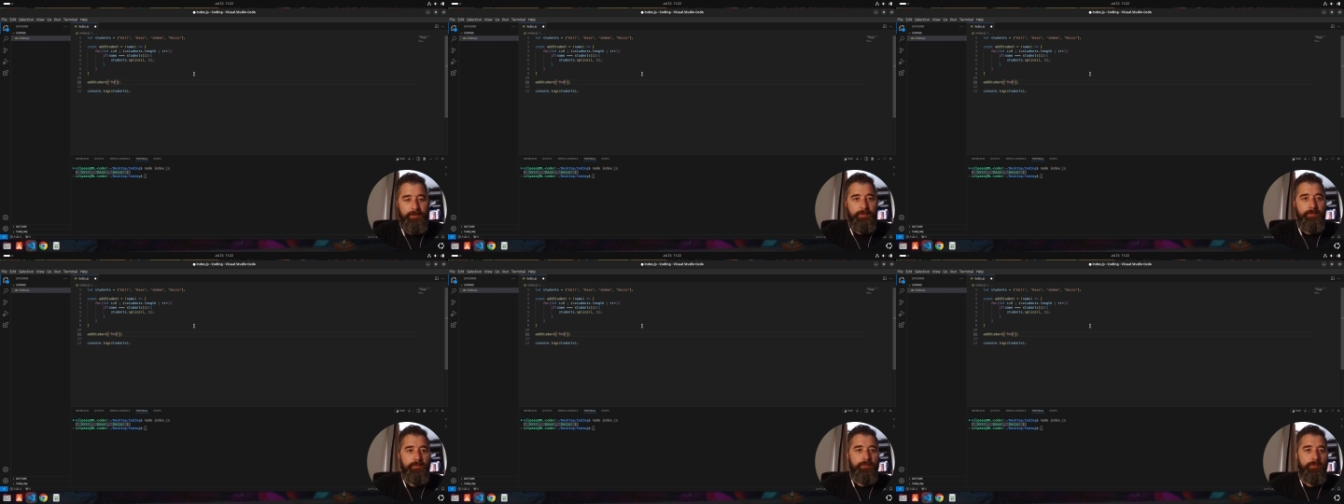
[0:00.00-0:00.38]

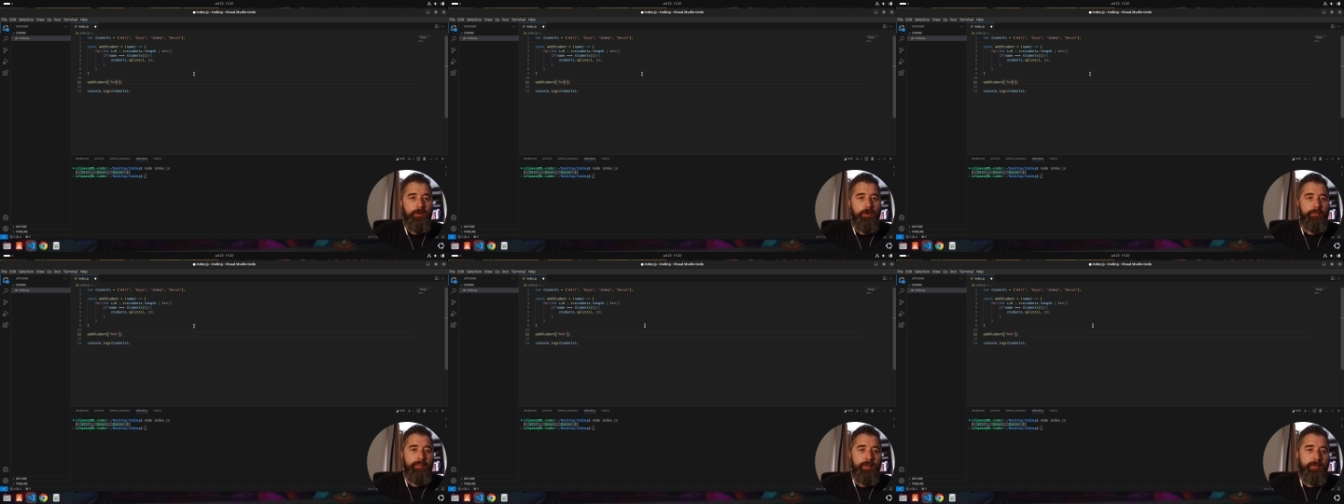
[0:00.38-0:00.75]

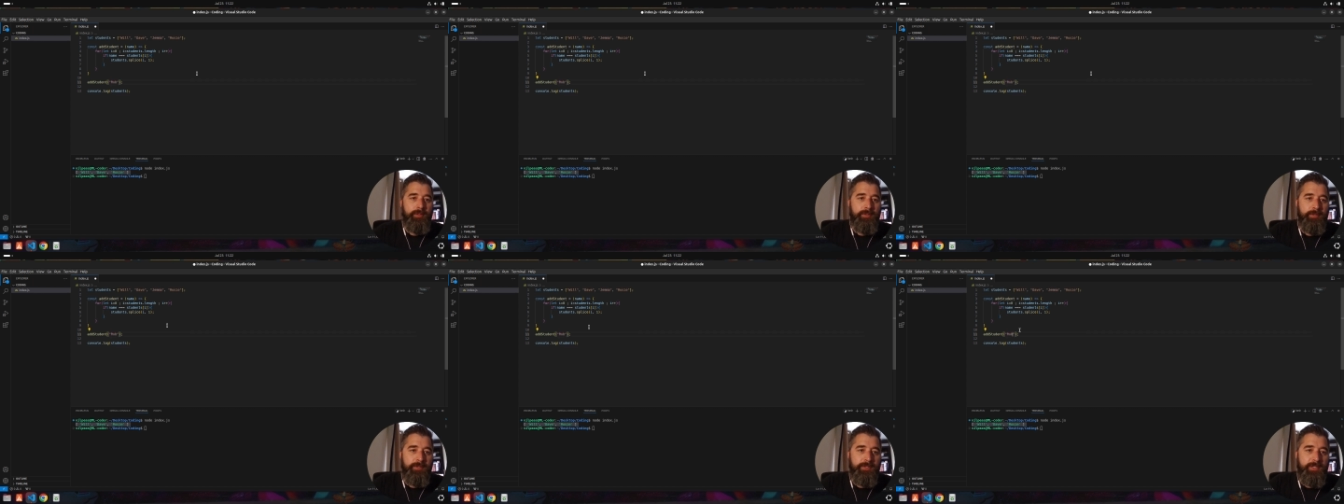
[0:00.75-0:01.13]
Rob
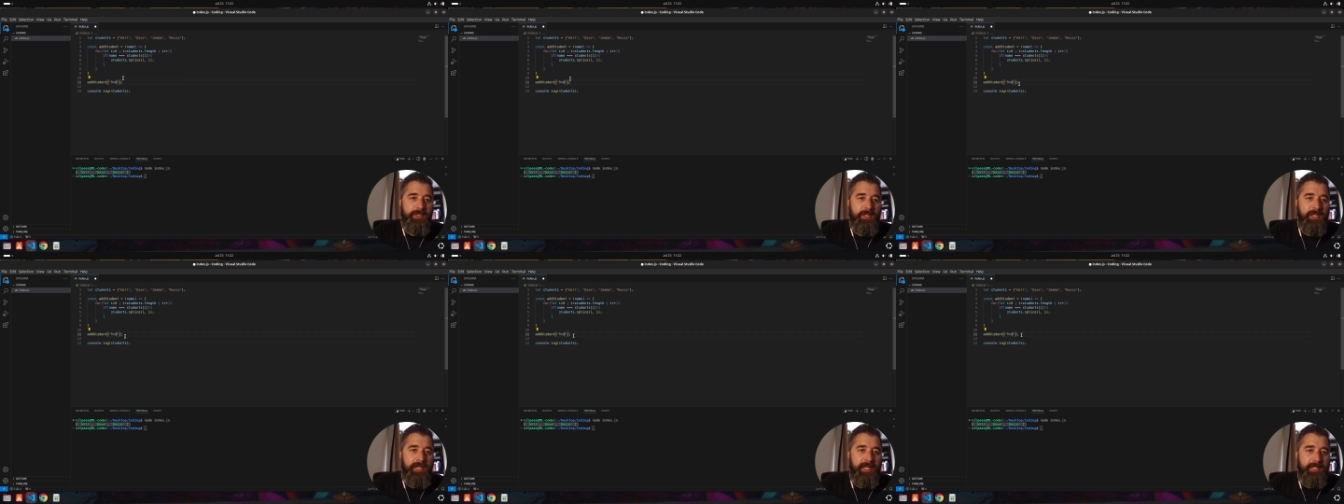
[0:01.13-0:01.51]
to the
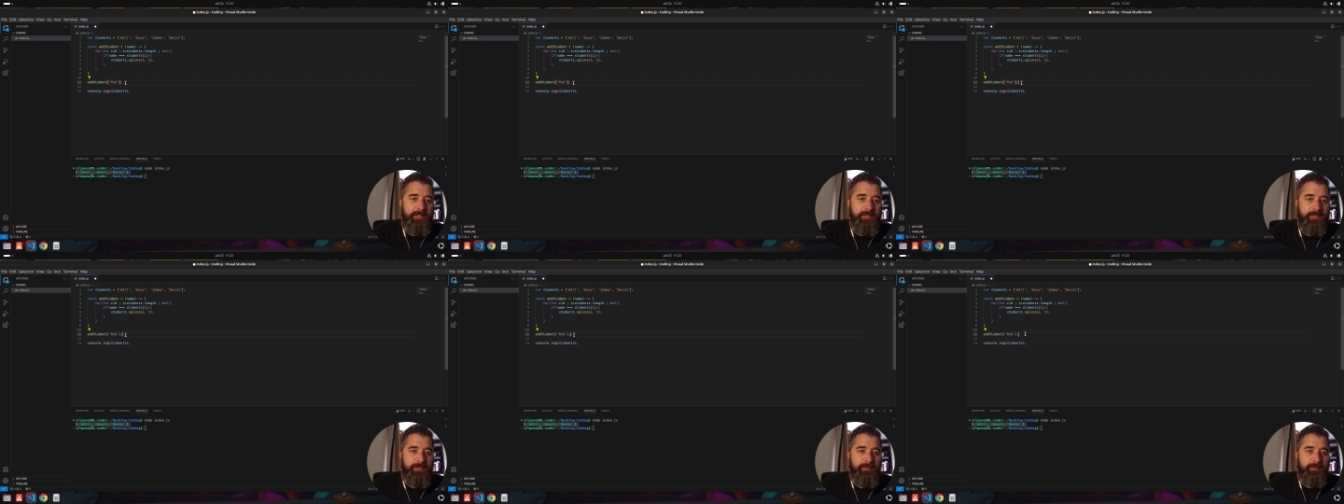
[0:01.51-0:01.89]

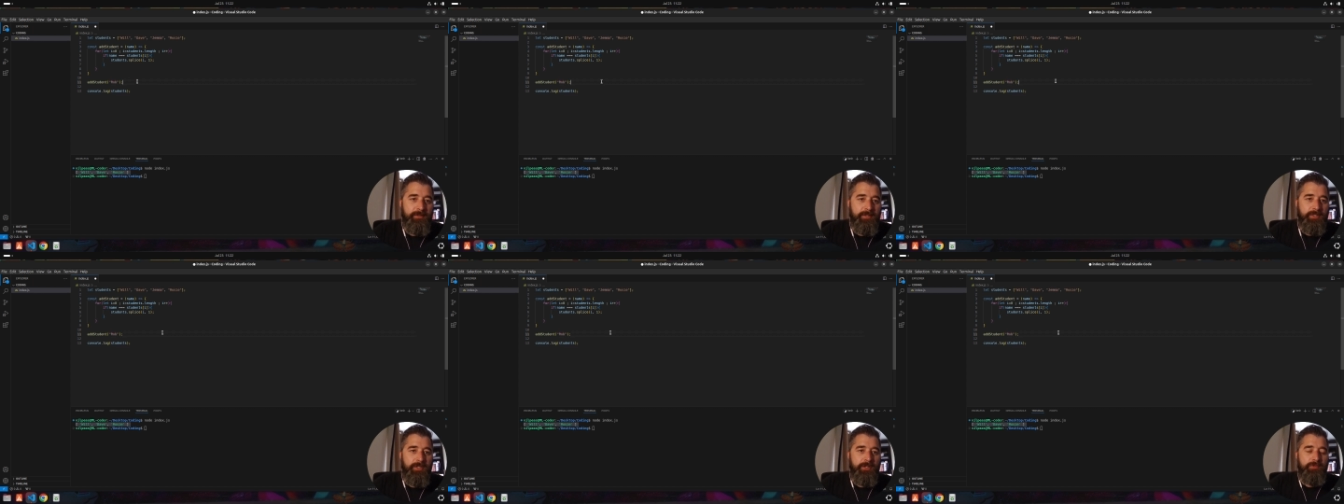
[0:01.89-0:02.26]
class.
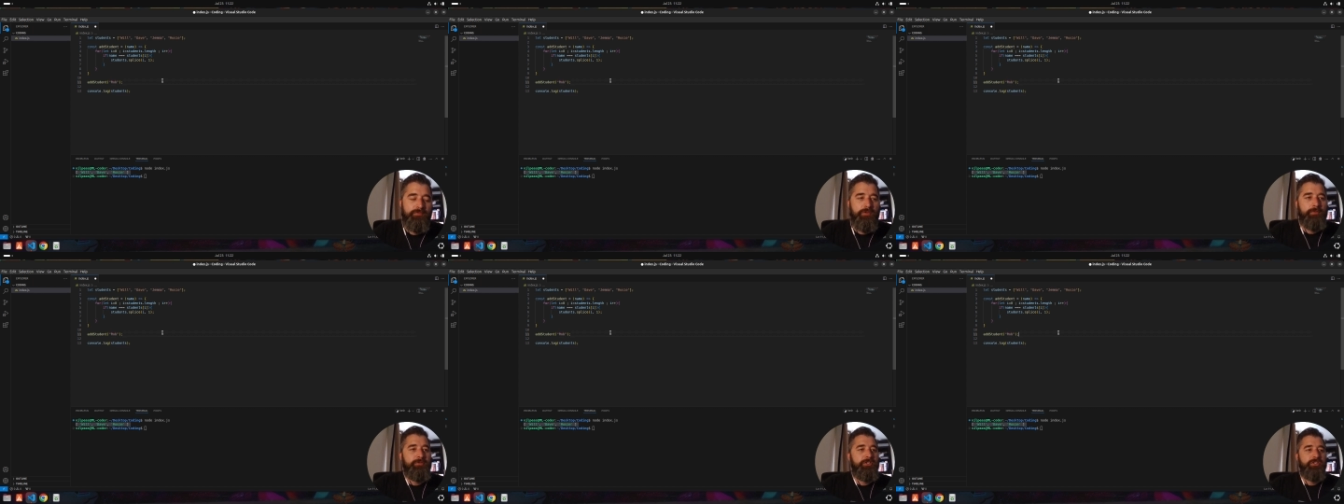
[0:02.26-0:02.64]
So
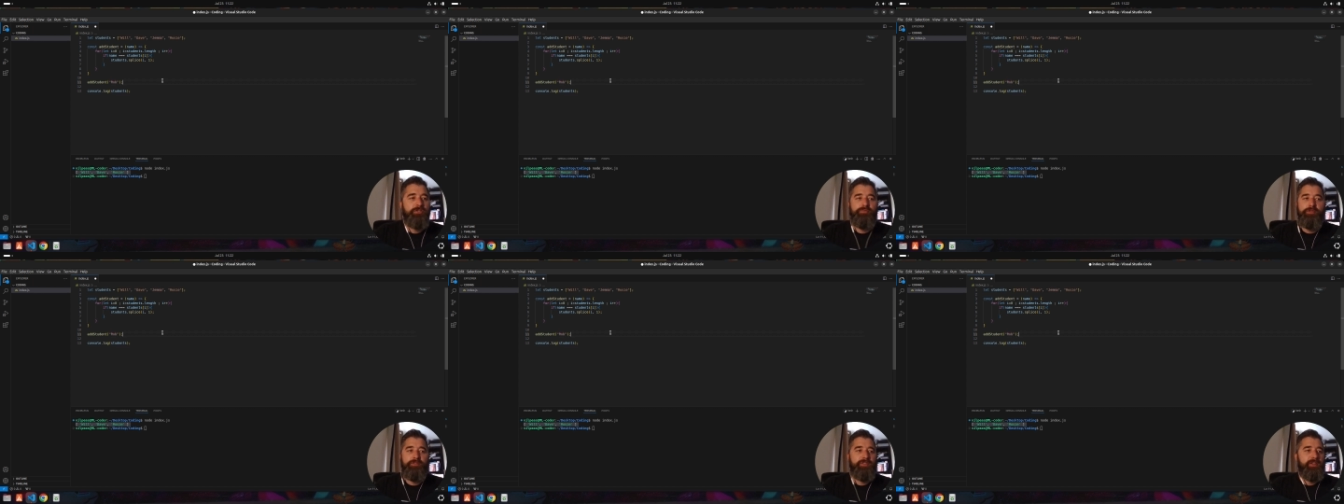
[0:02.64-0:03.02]
Rob's just
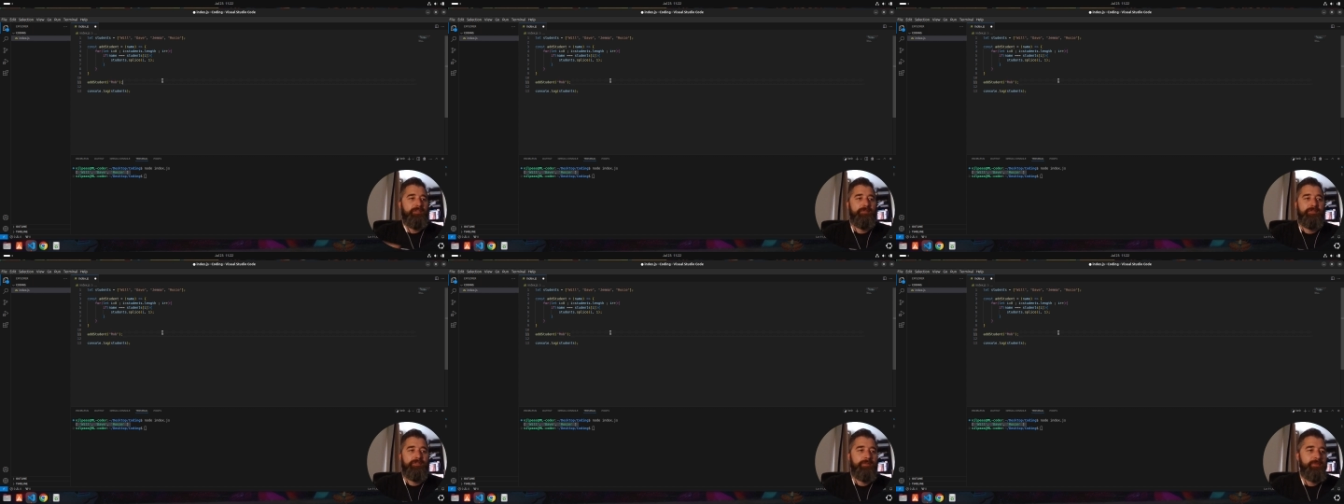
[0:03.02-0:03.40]
moved in
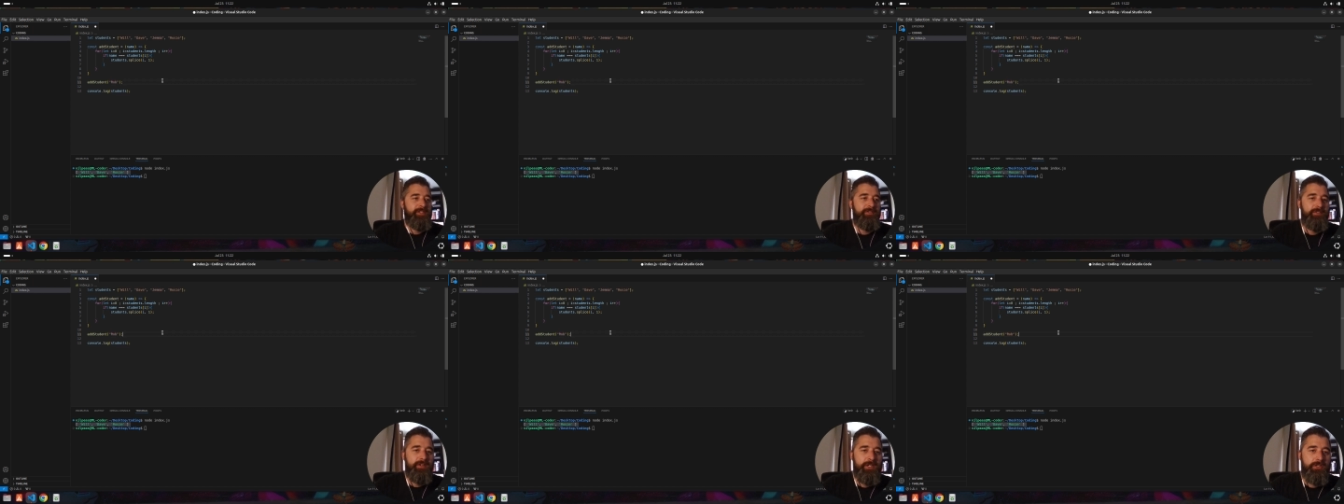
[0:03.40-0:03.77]
from a
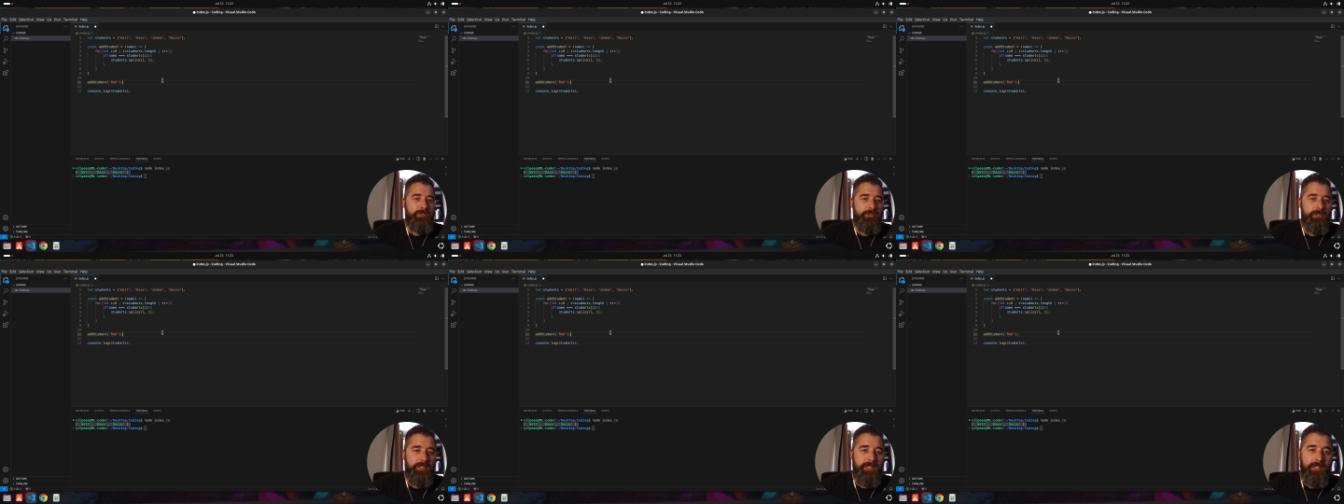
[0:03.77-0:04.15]
different
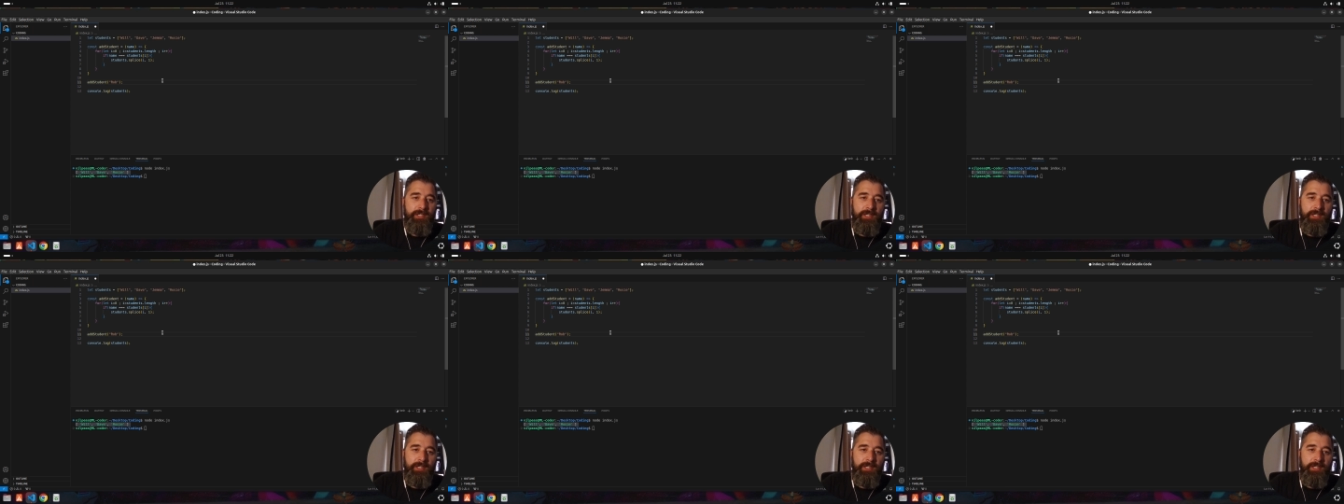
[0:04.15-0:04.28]
country,